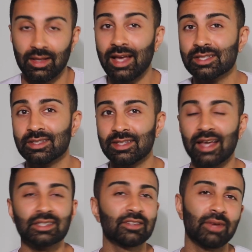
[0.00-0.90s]
Lastly, as
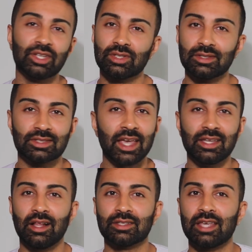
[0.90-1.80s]
I've mentioned,
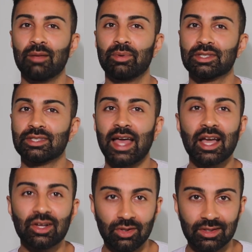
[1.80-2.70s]
psychedelics help us
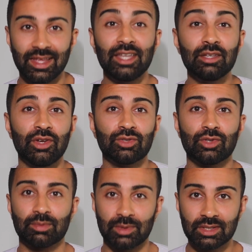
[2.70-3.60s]
tackle the individual
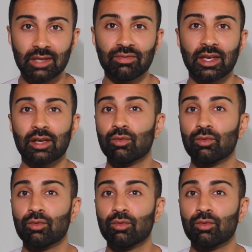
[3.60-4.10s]
specific